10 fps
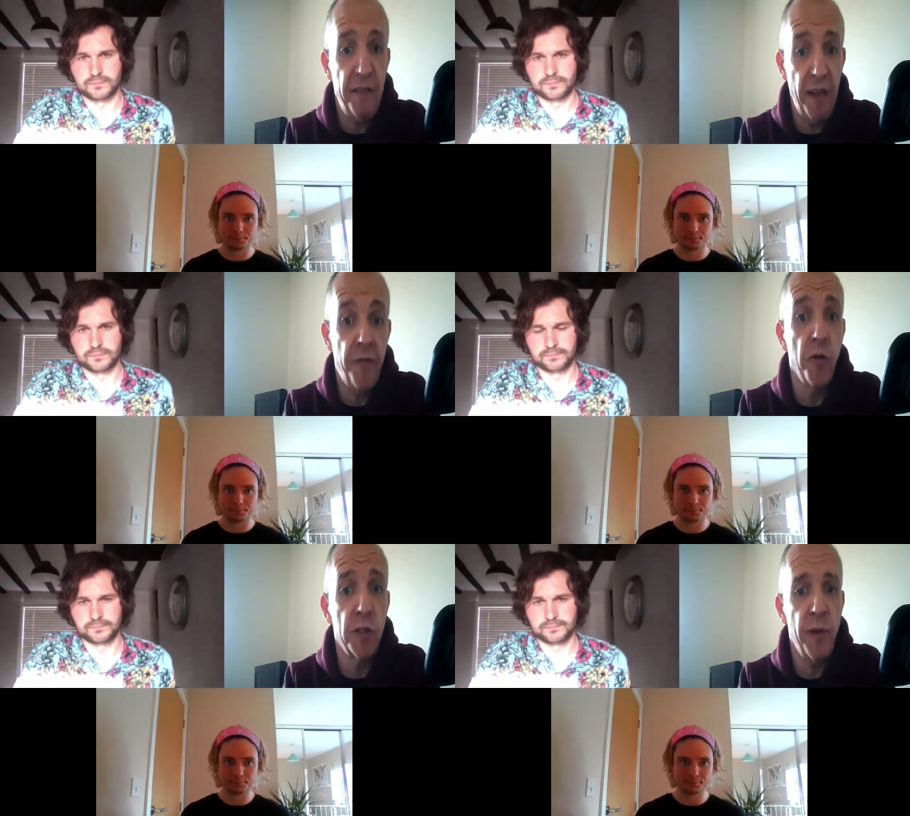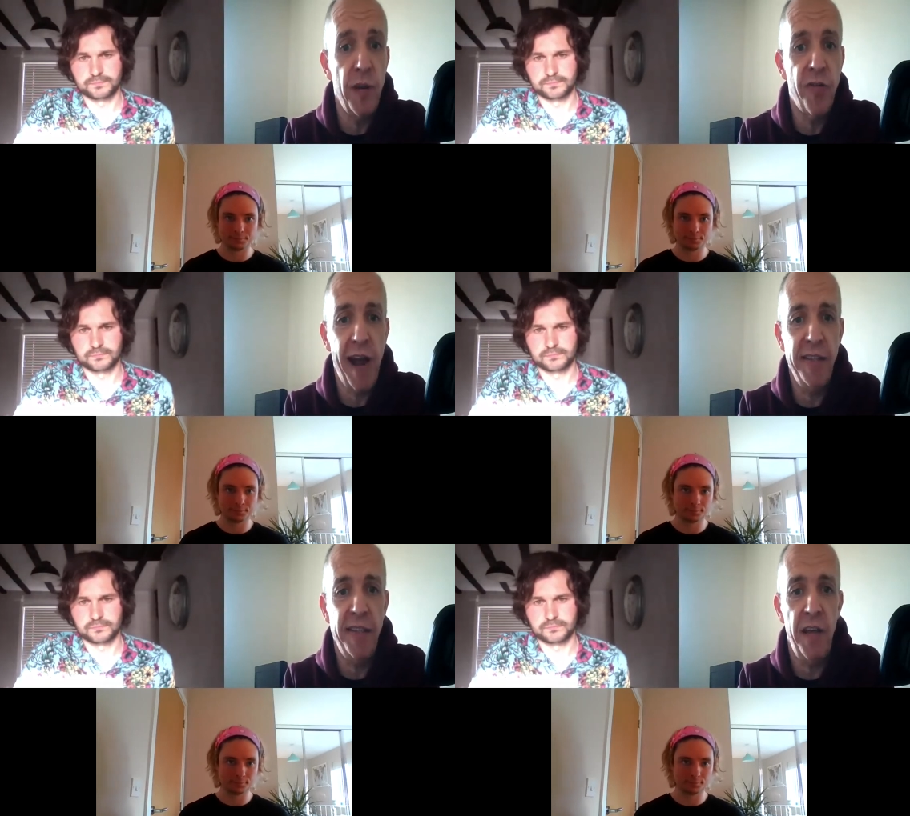Speaker 1: it difficult to be
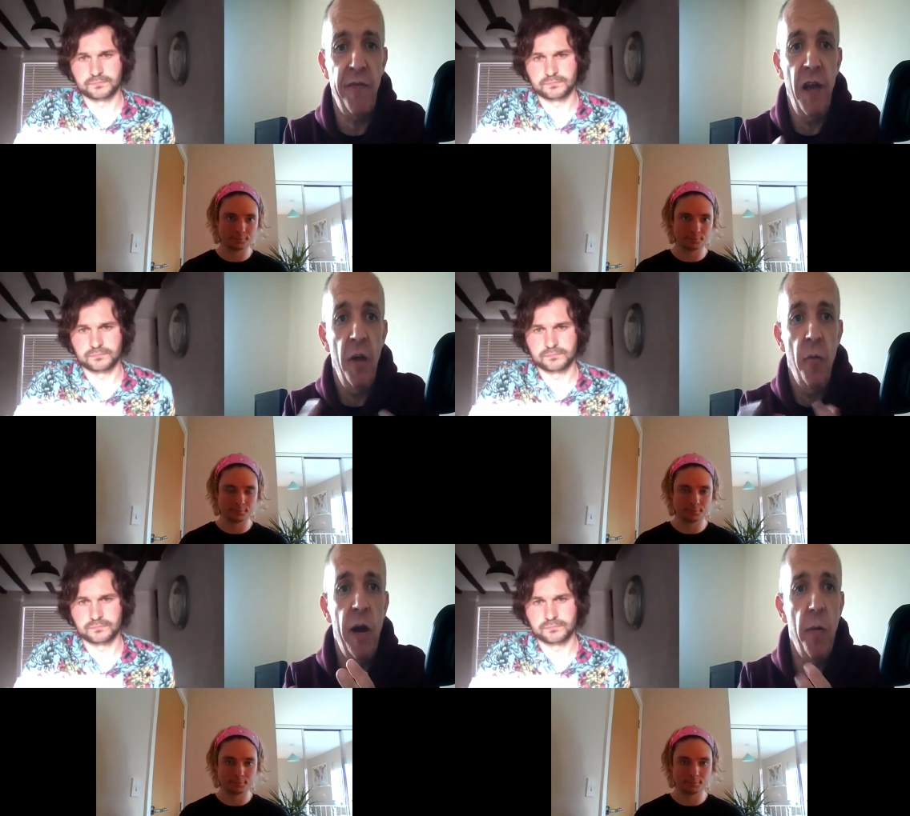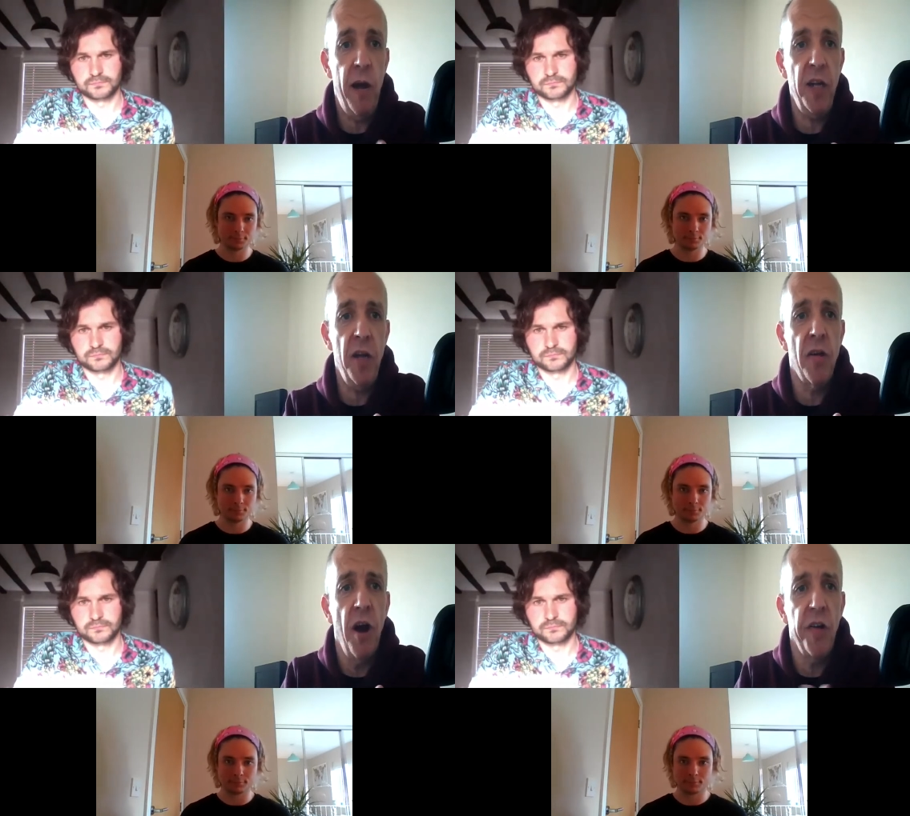creative. Where where do
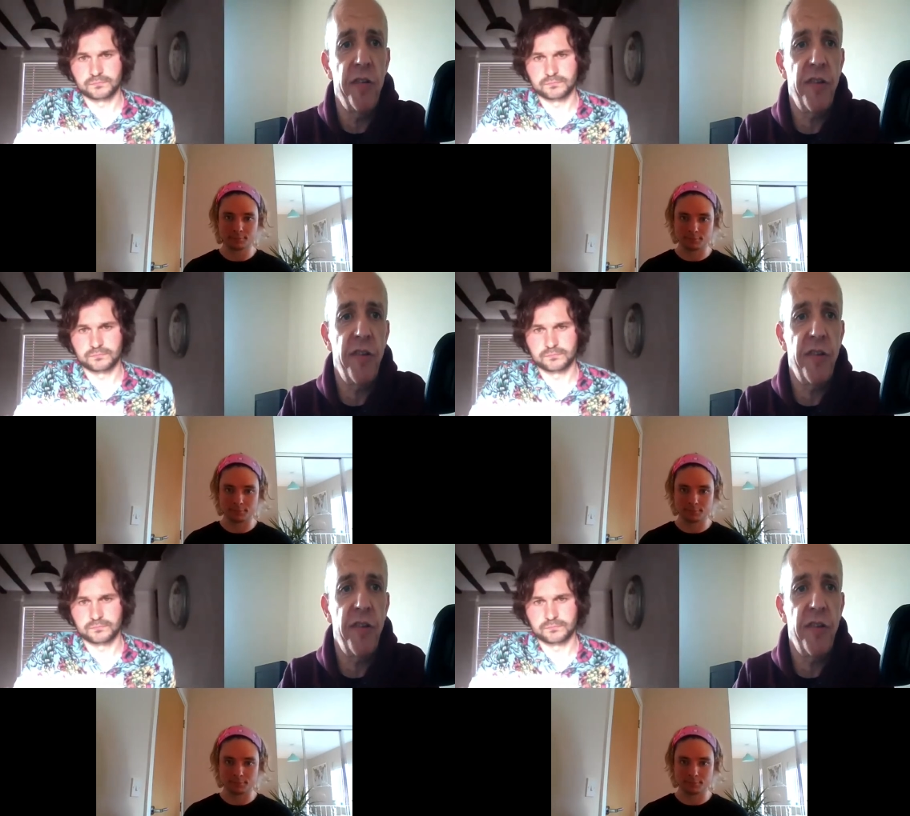you guys